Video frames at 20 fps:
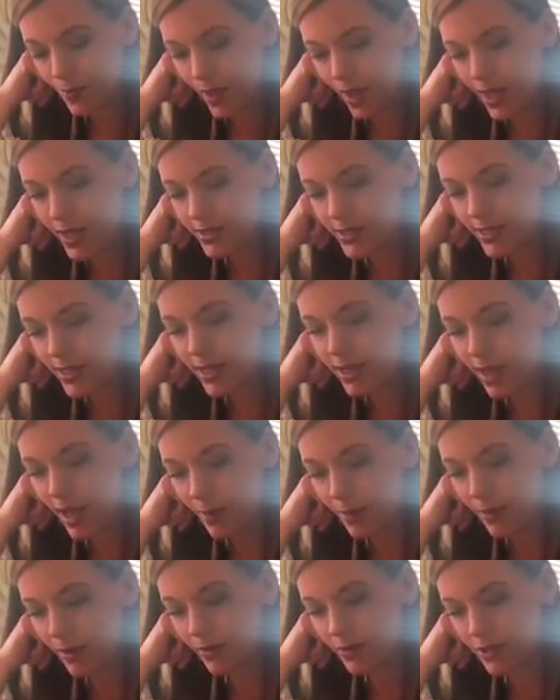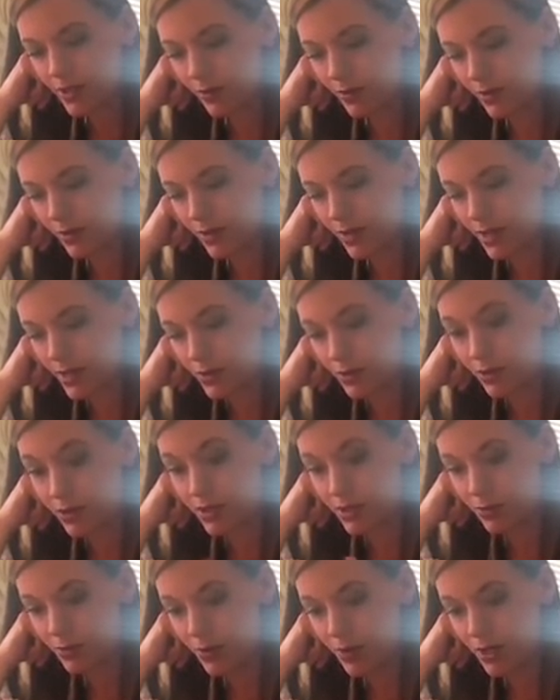I see a couple of different things. With
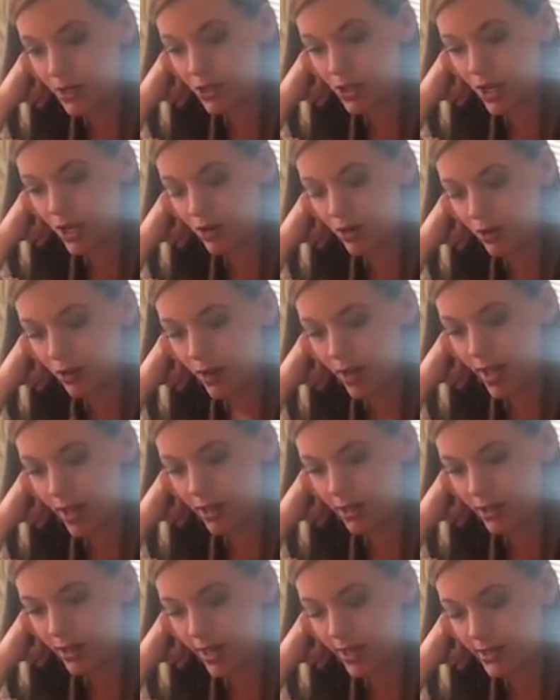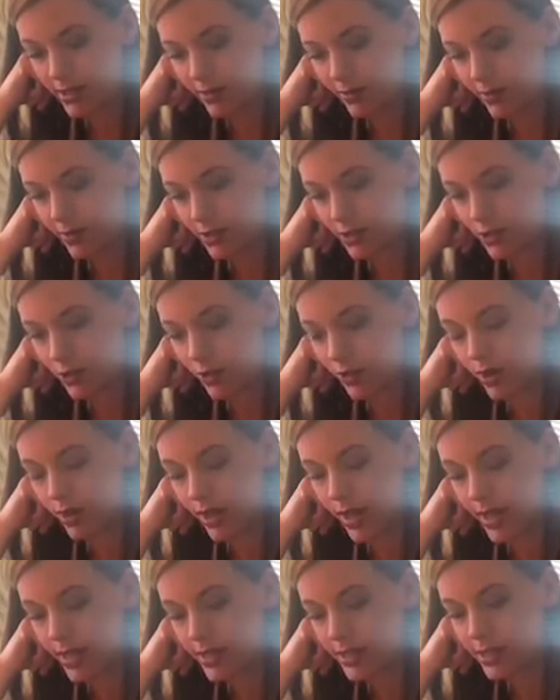this being general, I could get different
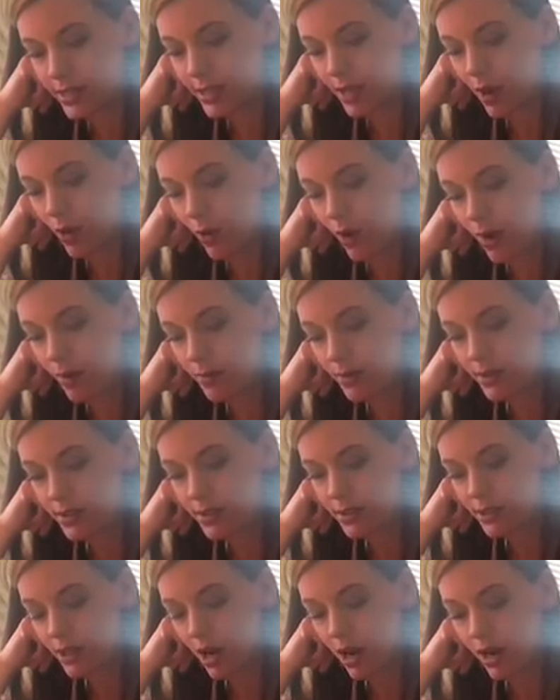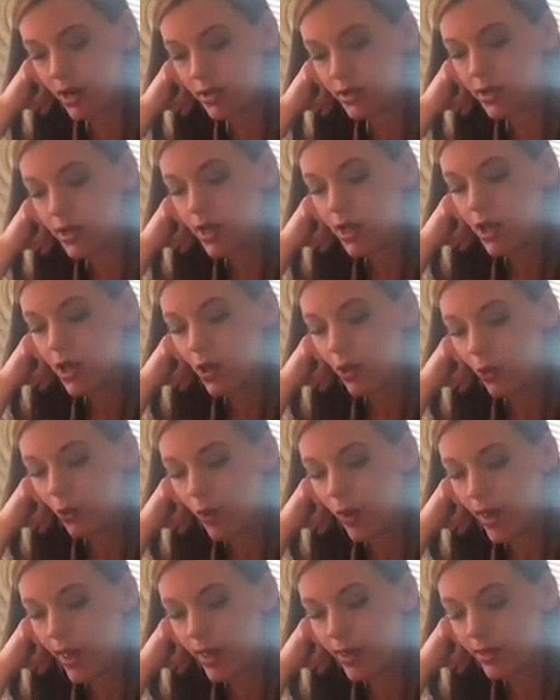storylines. So I'm going to start
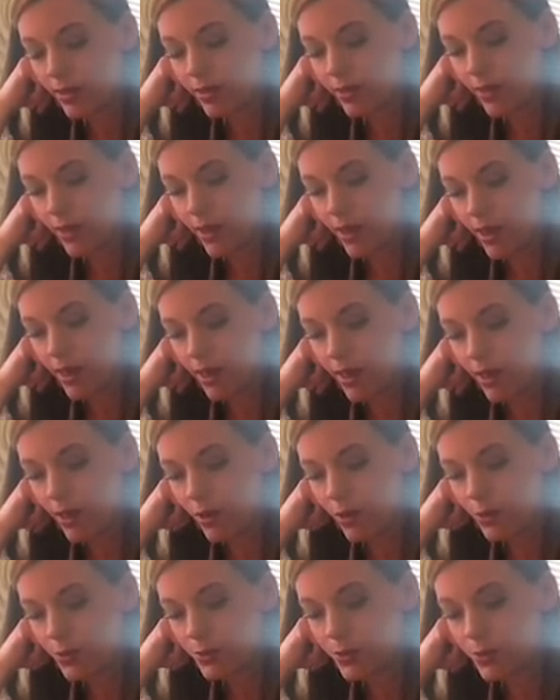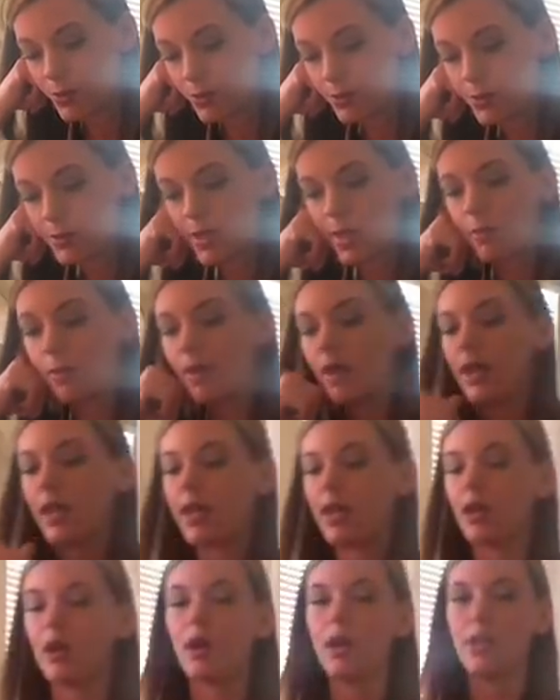with somebody
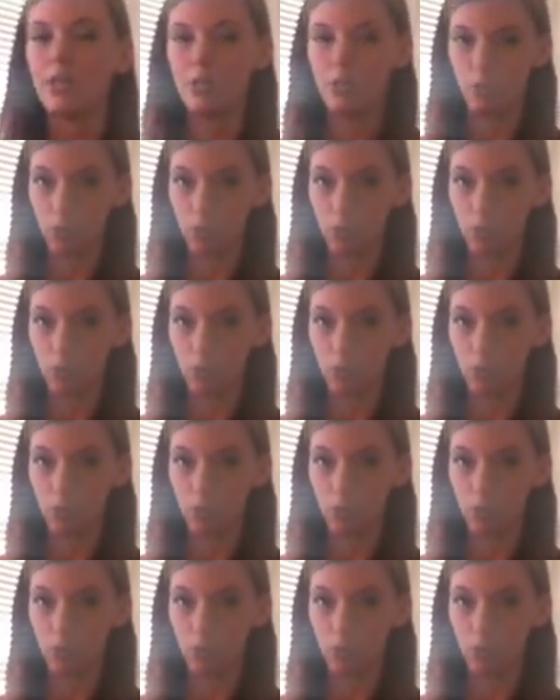here has